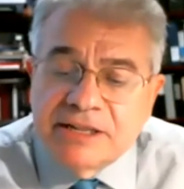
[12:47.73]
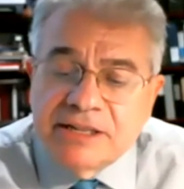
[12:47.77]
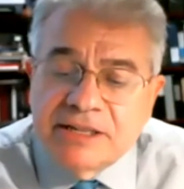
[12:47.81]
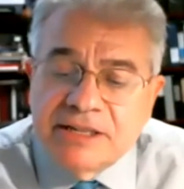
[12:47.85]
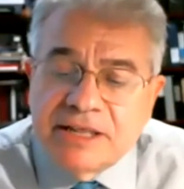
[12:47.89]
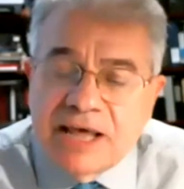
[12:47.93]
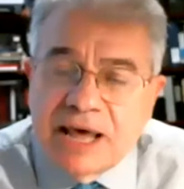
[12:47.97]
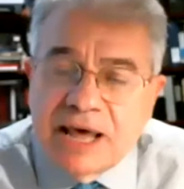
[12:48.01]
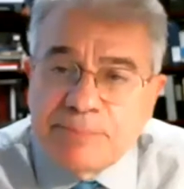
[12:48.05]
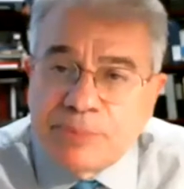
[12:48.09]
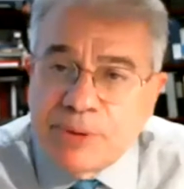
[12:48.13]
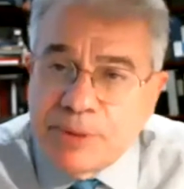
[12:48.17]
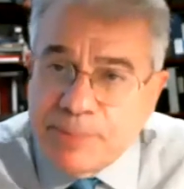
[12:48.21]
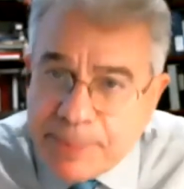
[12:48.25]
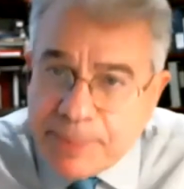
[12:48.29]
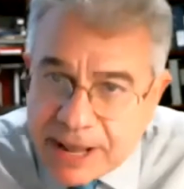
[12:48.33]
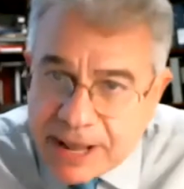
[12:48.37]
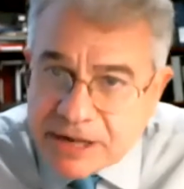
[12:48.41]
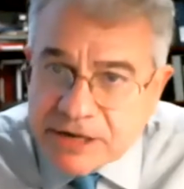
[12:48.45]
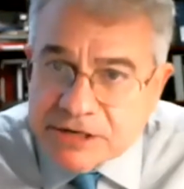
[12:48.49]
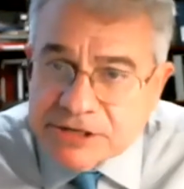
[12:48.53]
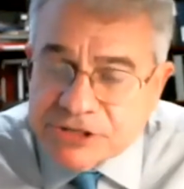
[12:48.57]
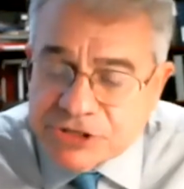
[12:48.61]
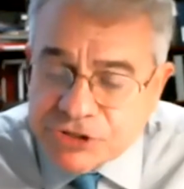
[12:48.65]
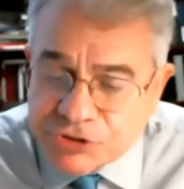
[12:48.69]
that
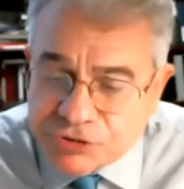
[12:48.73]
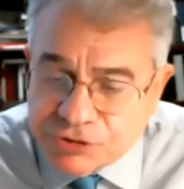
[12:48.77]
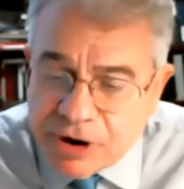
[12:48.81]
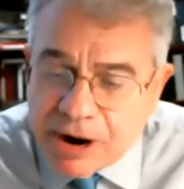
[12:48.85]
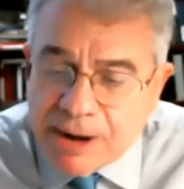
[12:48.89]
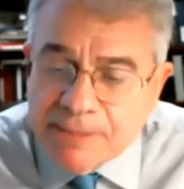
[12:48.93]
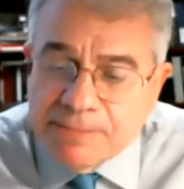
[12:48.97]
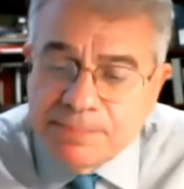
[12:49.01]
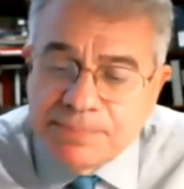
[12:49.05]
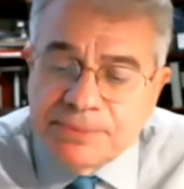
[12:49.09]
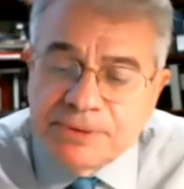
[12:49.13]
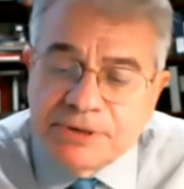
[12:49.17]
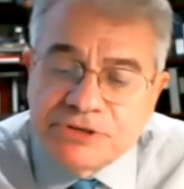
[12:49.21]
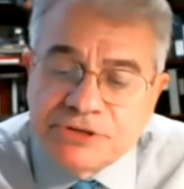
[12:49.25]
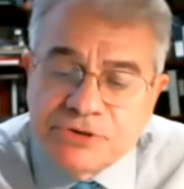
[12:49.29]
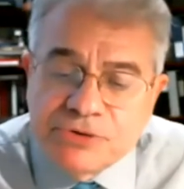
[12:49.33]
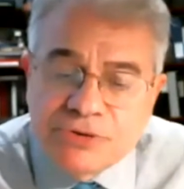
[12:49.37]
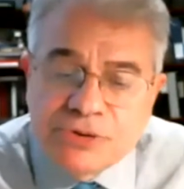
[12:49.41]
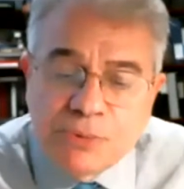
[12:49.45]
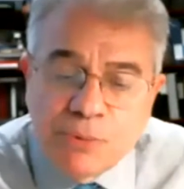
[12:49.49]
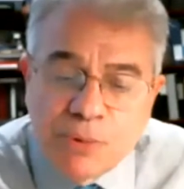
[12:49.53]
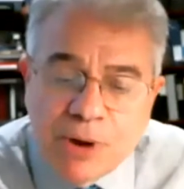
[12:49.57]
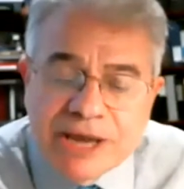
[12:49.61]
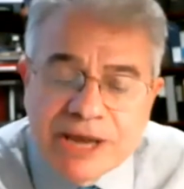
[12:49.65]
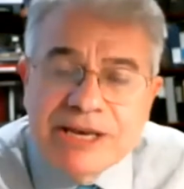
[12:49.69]
propelled Trump to
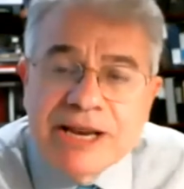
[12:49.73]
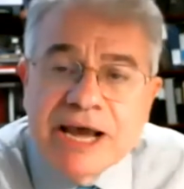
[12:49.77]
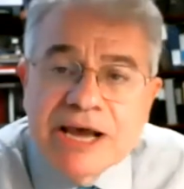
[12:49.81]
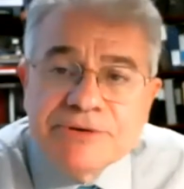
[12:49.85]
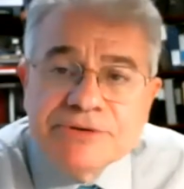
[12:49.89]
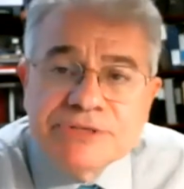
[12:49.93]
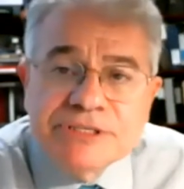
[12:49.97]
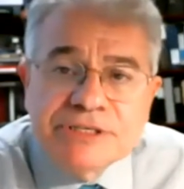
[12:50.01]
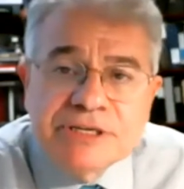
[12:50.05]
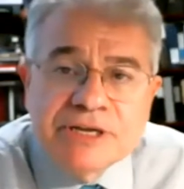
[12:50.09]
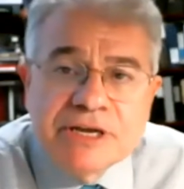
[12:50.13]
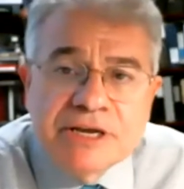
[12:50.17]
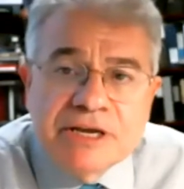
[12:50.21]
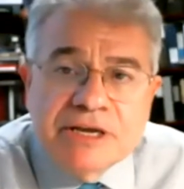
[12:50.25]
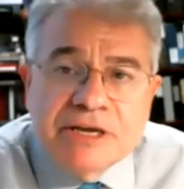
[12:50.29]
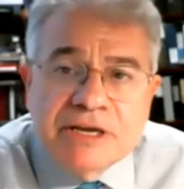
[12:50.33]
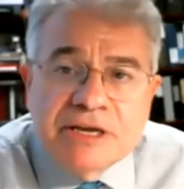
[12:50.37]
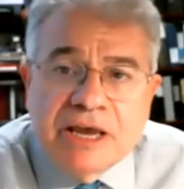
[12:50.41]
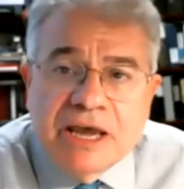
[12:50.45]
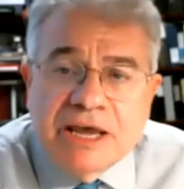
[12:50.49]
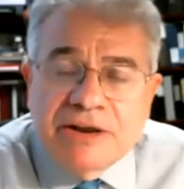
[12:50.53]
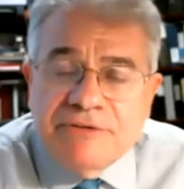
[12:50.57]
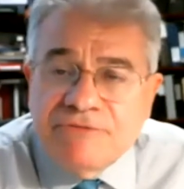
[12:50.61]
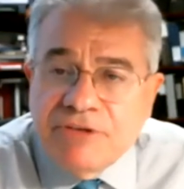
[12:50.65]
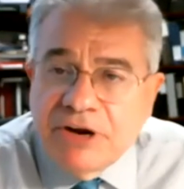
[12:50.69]
the White House
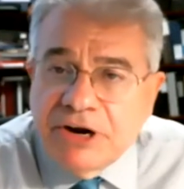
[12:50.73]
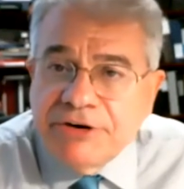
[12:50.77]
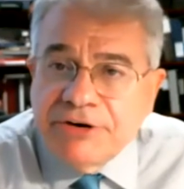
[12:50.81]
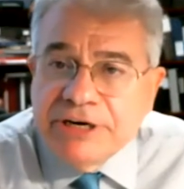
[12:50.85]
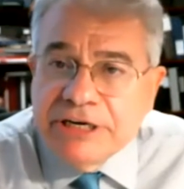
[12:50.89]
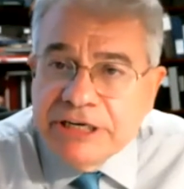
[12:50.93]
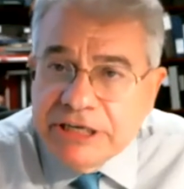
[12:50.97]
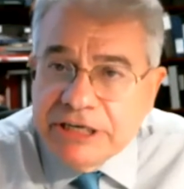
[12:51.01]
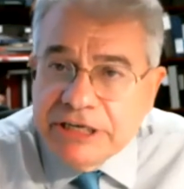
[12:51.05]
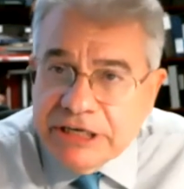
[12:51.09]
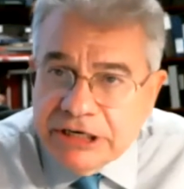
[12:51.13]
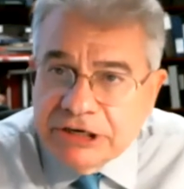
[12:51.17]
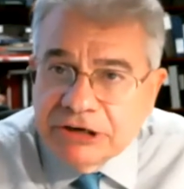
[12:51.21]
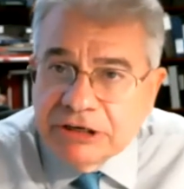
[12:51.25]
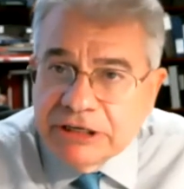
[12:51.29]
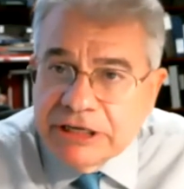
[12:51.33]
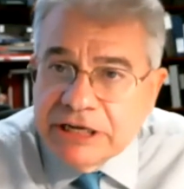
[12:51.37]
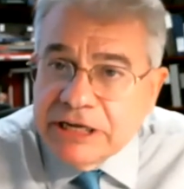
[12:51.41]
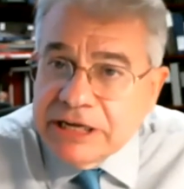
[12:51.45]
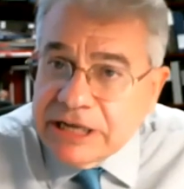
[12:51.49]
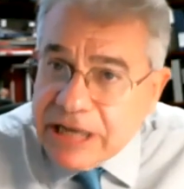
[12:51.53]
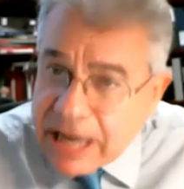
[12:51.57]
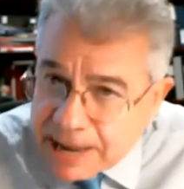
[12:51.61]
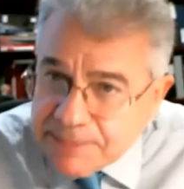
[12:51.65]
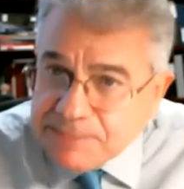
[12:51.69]
and very
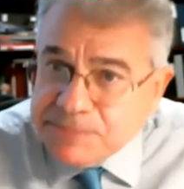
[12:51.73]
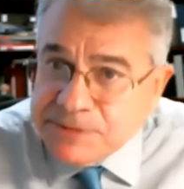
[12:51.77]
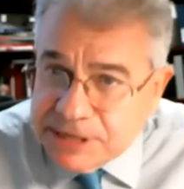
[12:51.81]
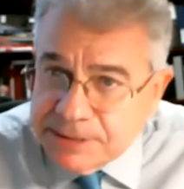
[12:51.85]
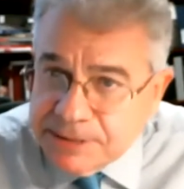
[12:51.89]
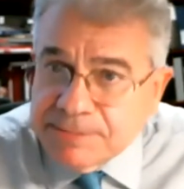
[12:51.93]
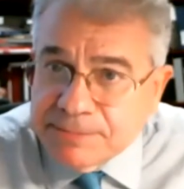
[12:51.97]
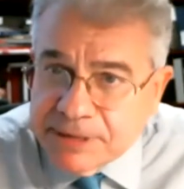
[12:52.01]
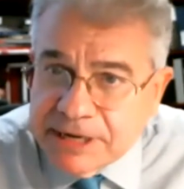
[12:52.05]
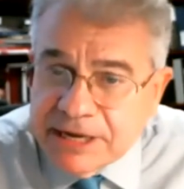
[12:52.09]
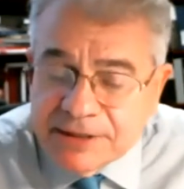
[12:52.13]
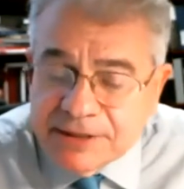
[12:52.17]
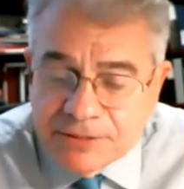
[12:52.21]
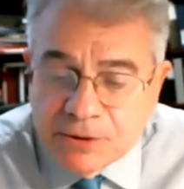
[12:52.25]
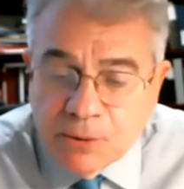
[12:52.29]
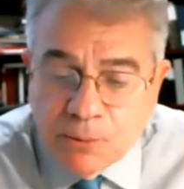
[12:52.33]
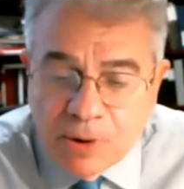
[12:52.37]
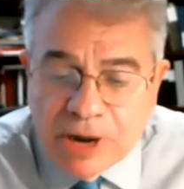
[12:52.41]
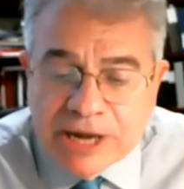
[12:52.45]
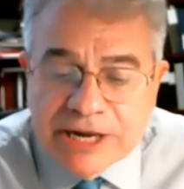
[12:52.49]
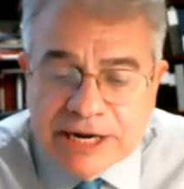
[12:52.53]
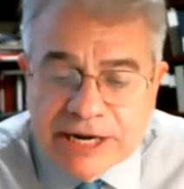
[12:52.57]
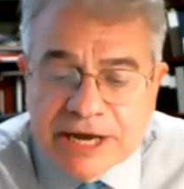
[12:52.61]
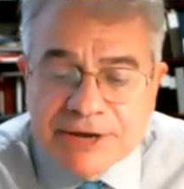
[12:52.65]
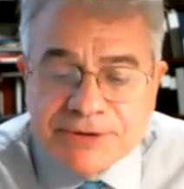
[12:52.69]
nearly kept him in the
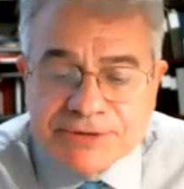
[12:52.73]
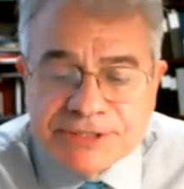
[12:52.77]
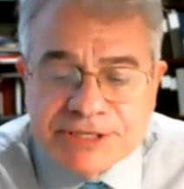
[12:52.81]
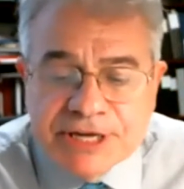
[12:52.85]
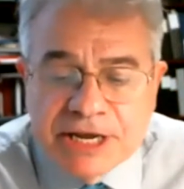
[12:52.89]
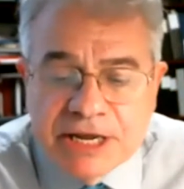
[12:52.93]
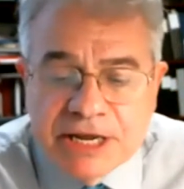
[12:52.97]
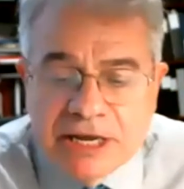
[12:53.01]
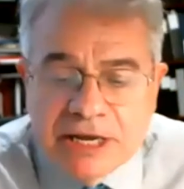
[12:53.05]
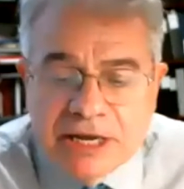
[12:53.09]
White House.